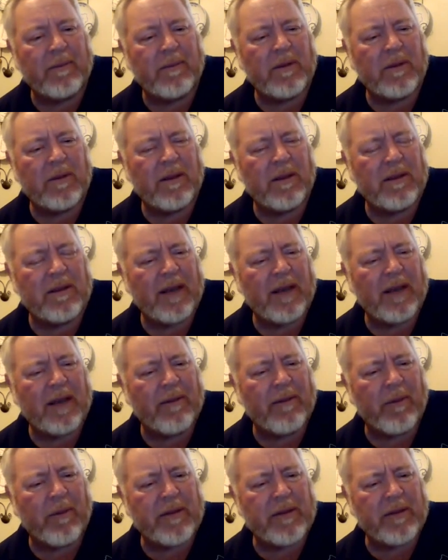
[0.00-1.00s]
state
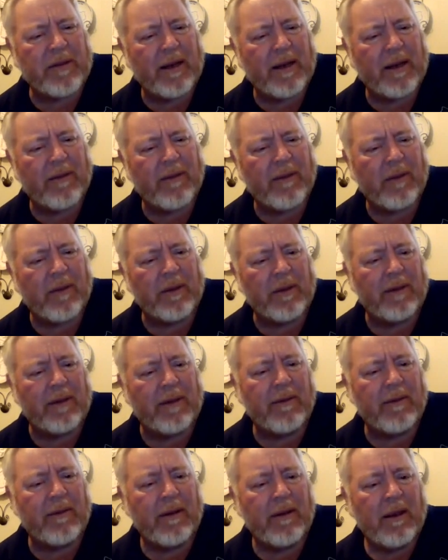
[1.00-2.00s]
representative, I believe,
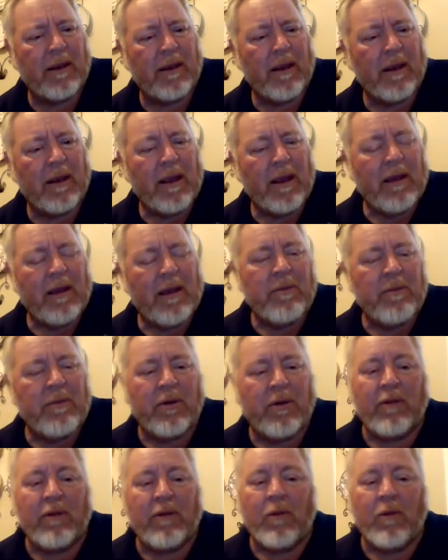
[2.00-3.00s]
put a